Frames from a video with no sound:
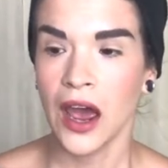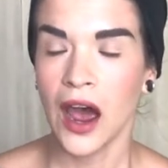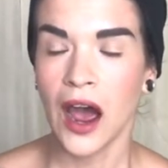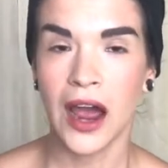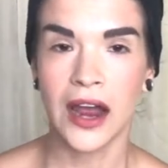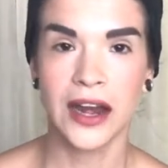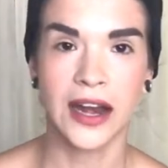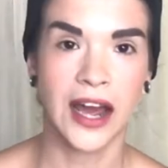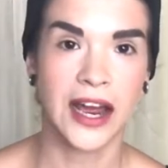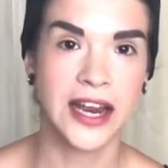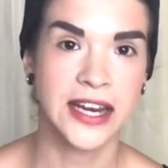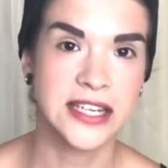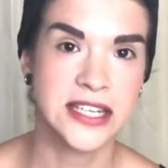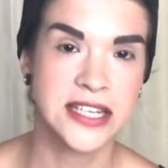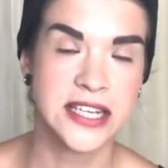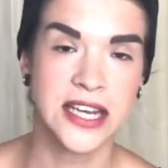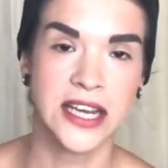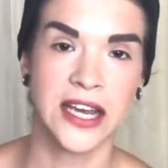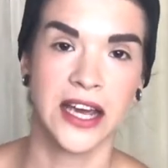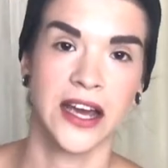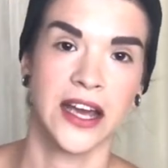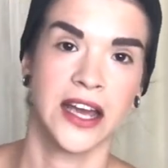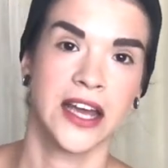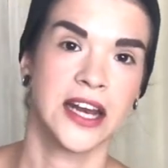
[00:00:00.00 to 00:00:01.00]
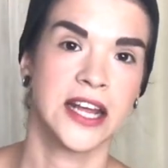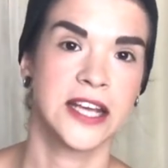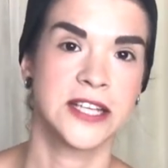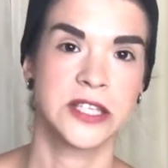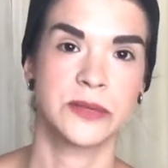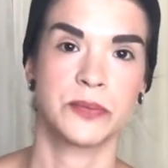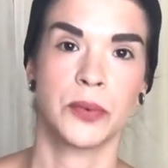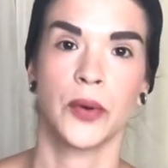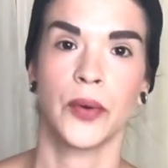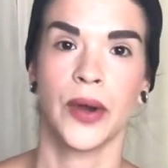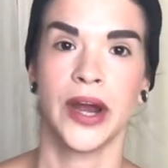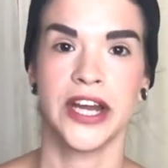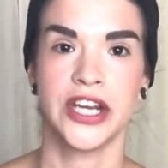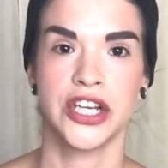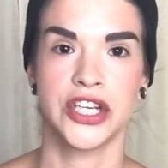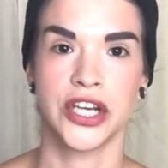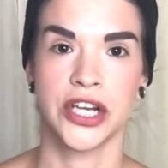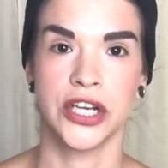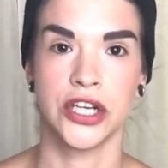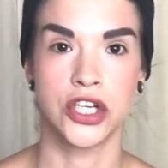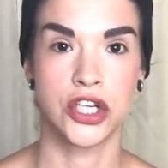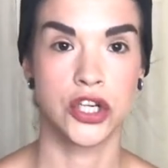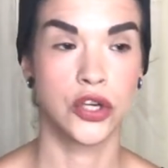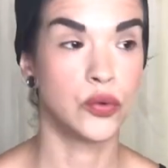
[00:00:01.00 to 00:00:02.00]
an idea, an
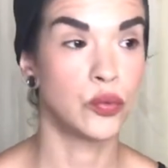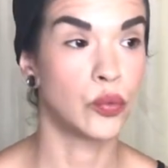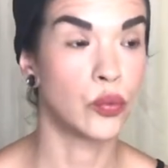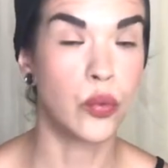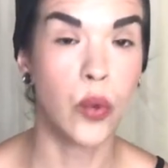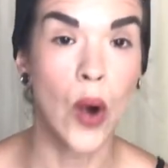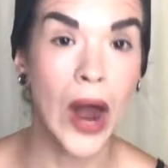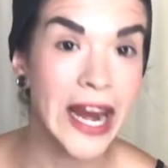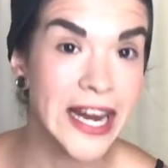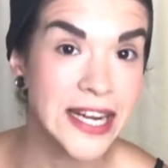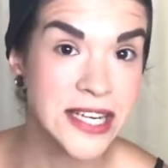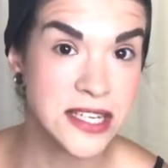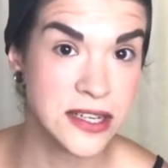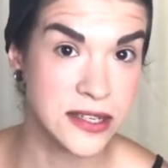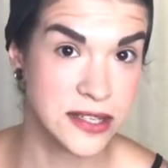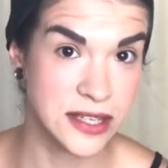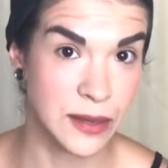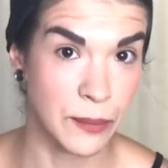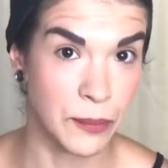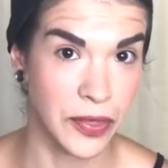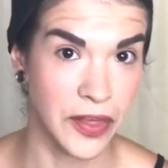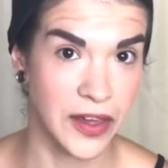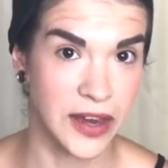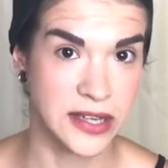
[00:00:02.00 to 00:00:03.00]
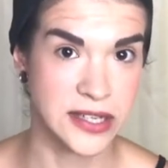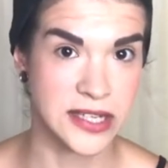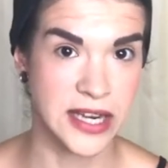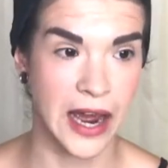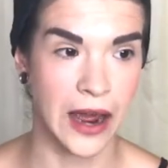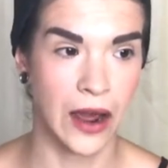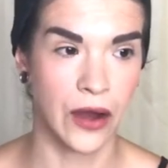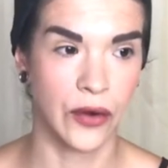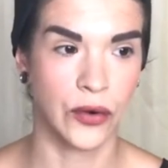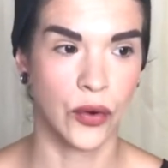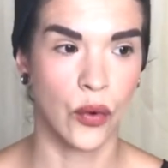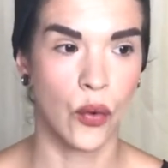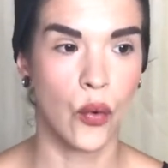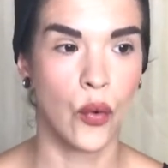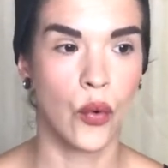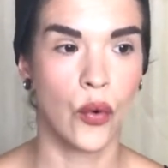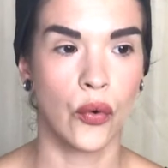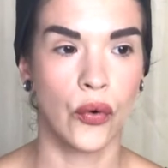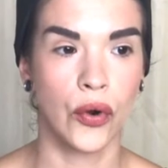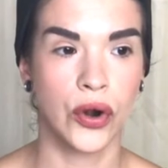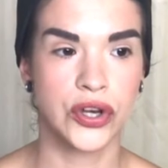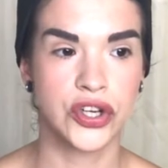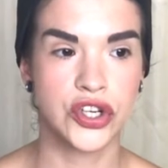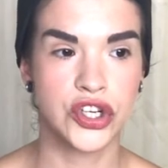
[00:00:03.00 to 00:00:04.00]
inspiration to write something down
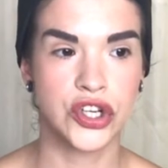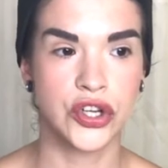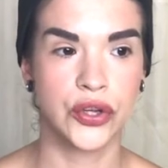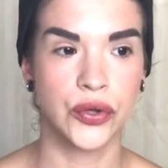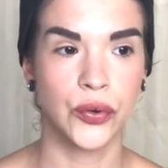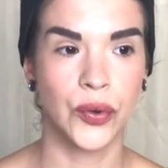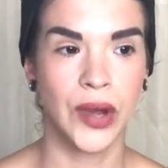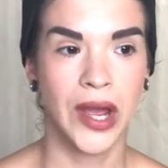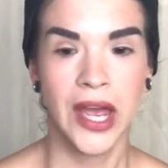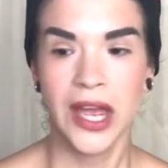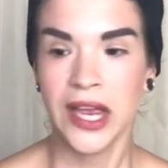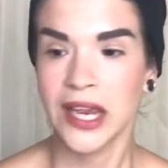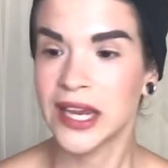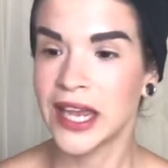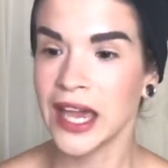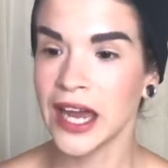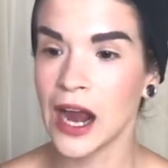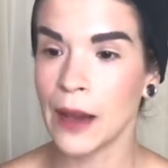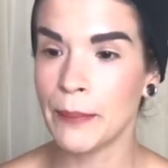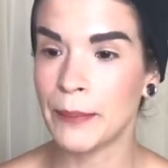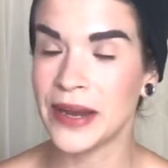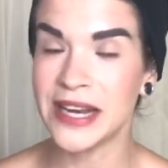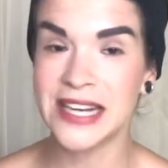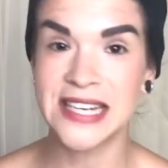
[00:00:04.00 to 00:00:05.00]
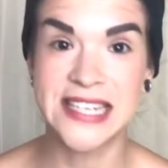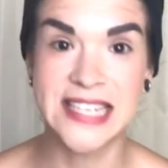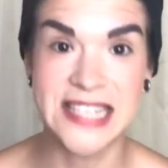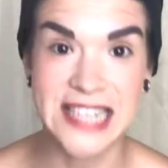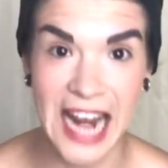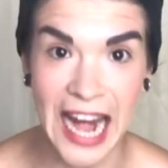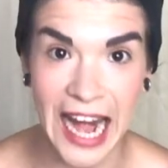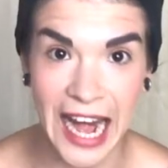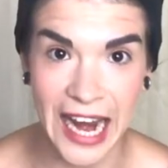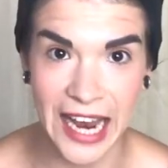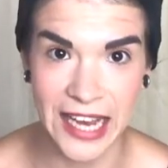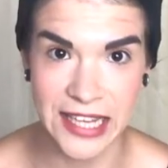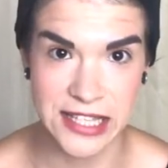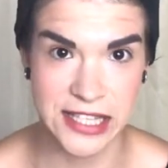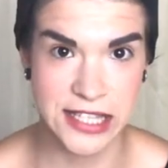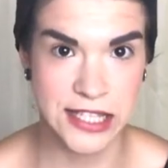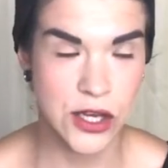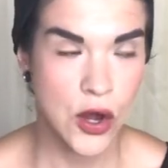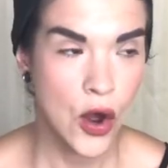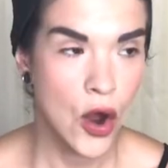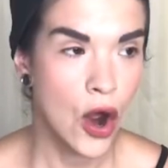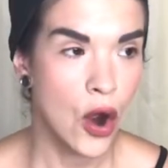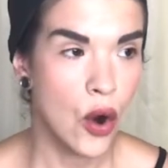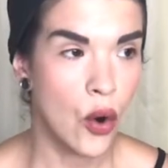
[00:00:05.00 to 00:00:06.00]
or to get up and dance
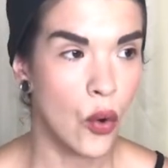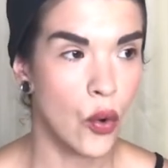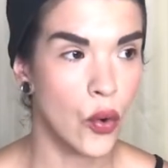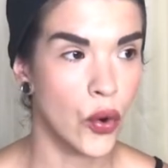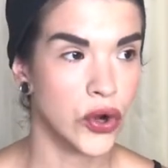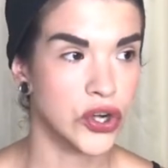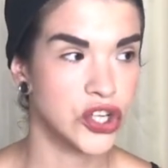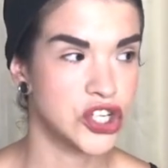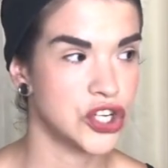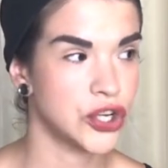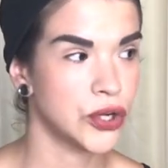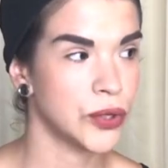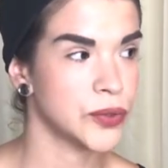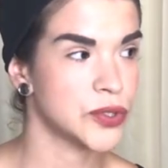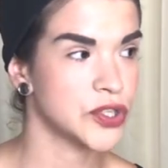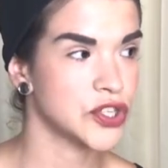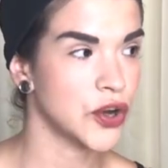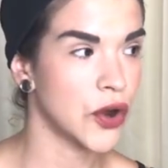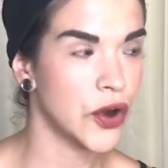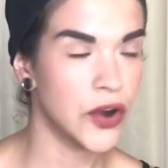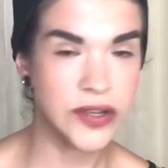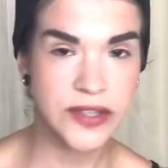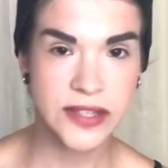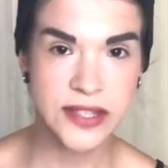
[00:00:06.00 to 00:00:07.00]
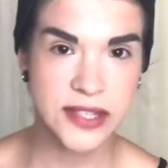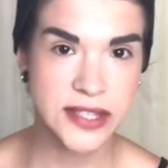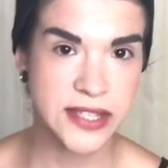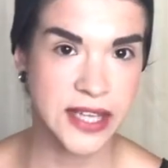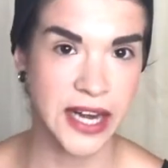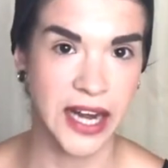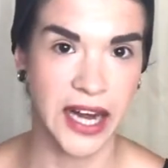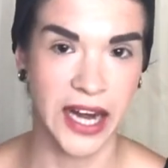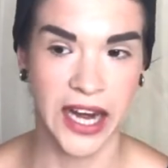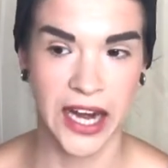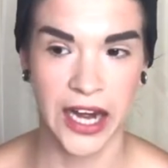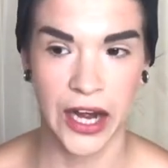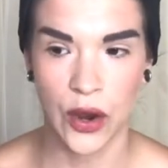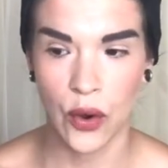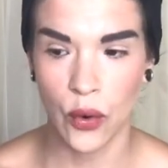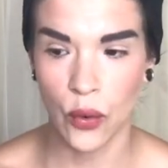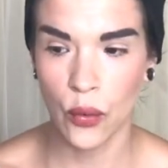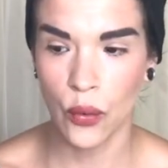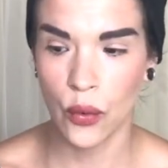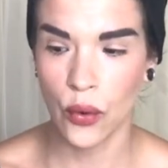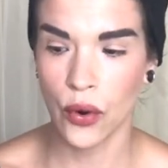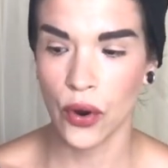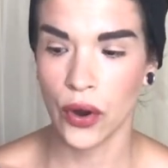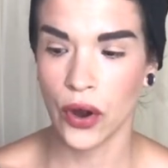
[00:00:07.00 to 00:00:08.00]
or to start singing
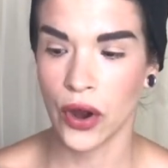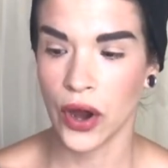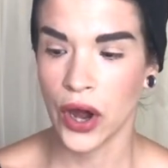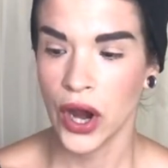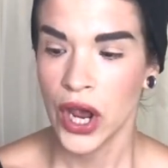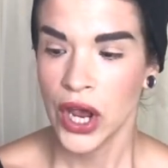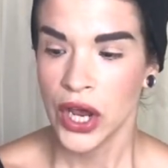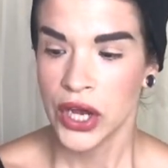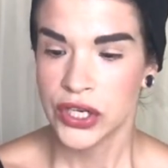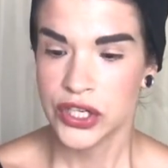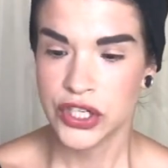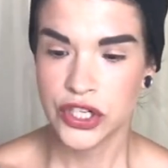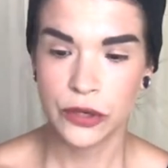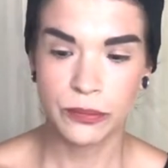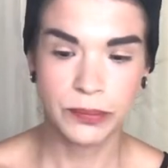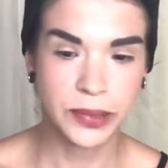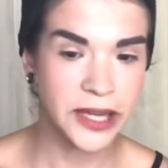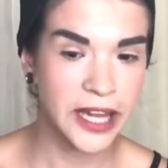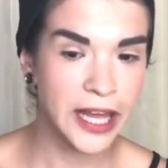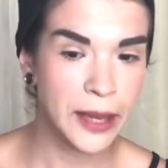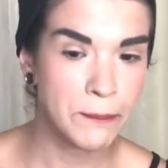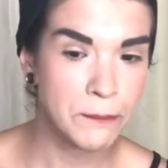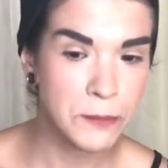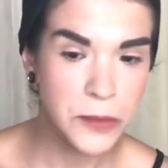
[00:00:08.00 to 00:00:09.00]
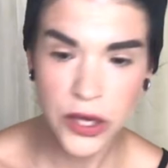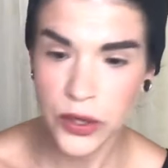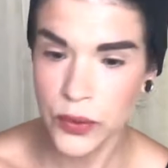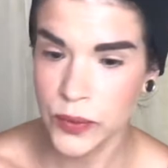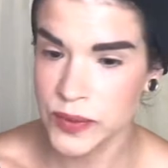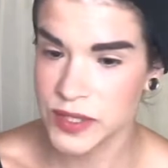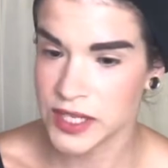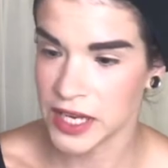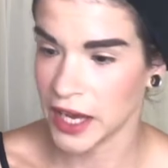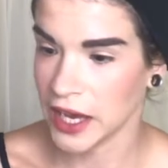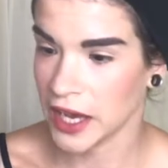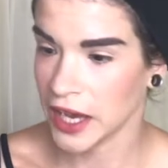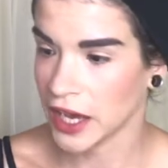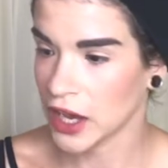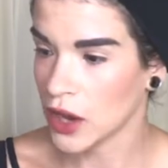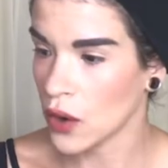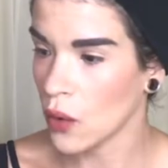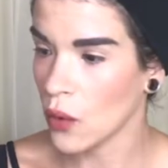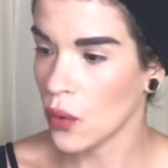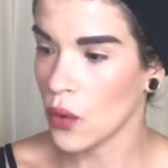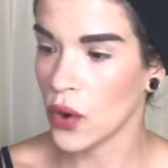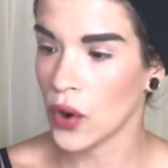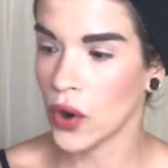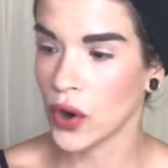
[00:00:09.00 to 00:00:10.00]
or to play music
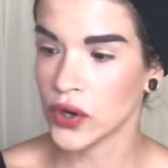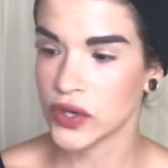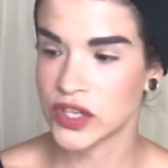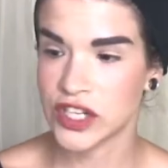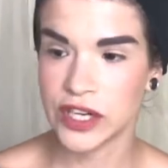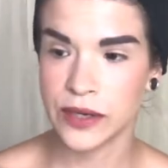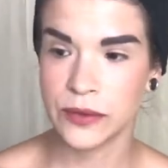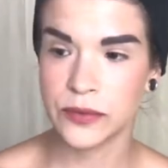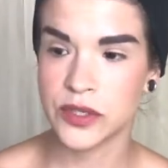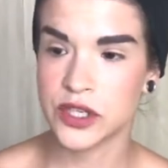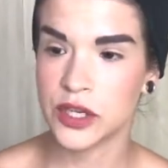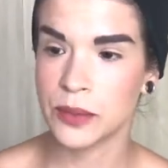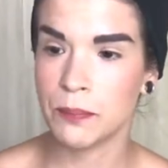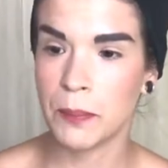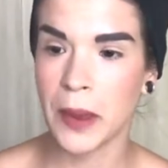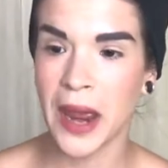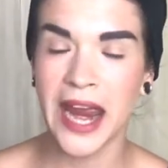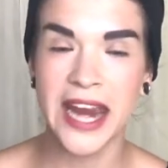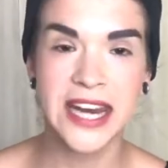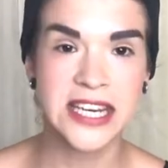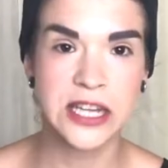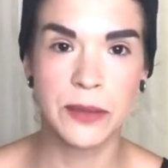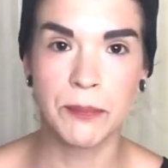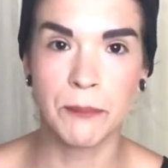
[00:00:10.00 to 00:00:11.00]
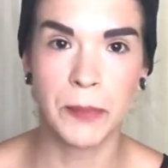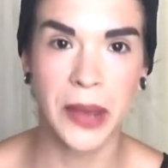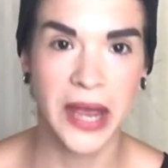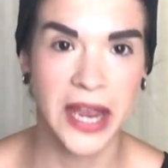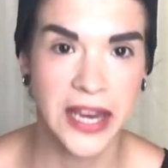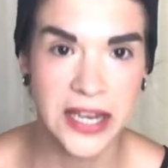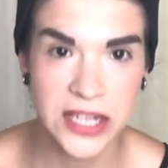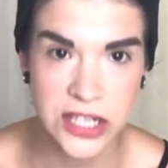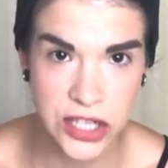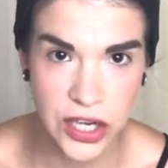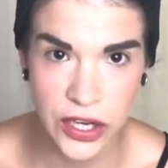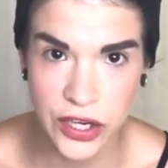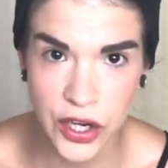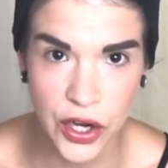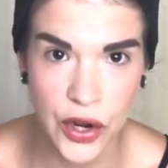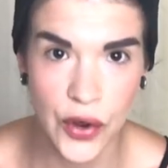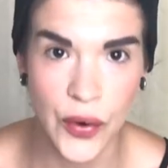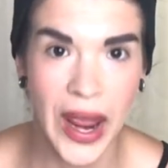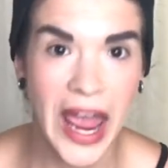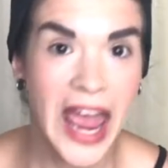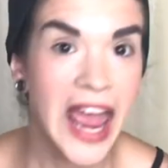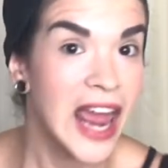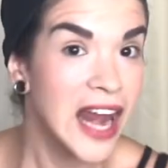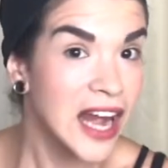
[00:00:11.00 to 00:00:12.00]
or to, to paint a pin, you
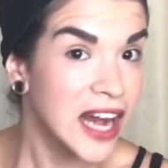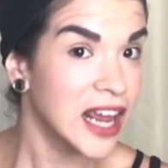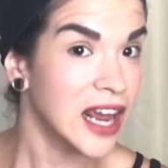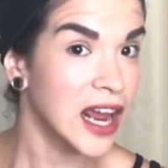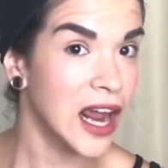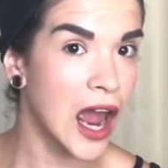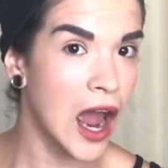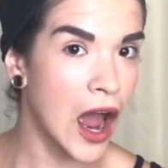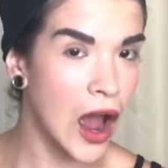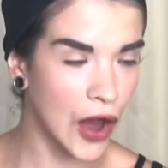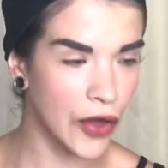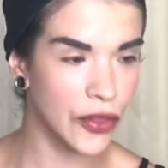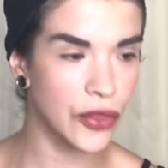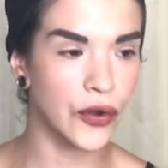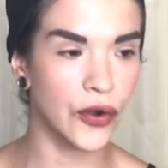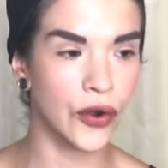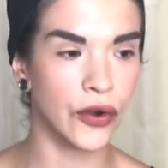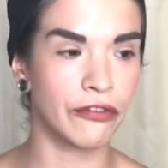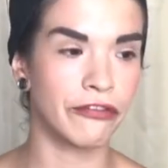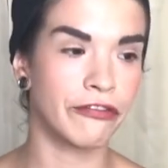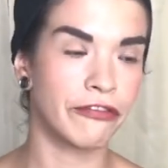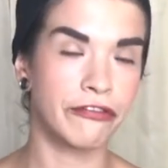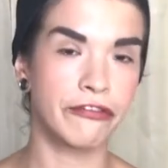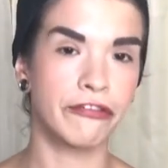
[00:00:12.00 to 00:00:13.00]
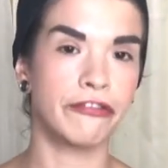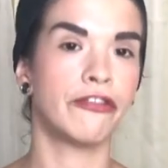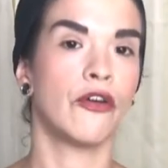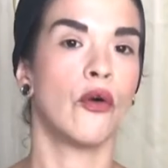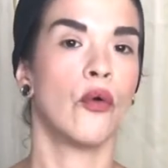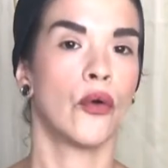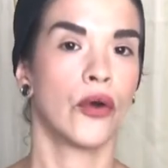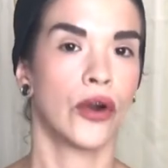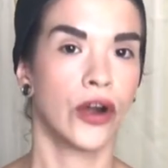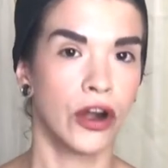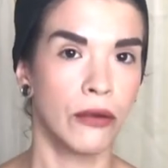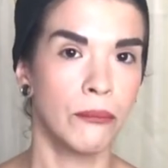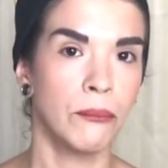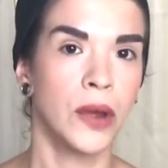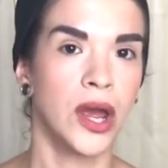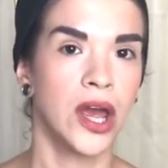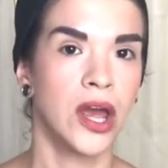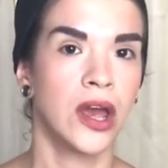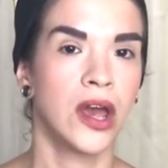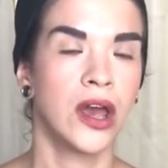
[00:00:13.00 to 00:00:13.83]
know, any other form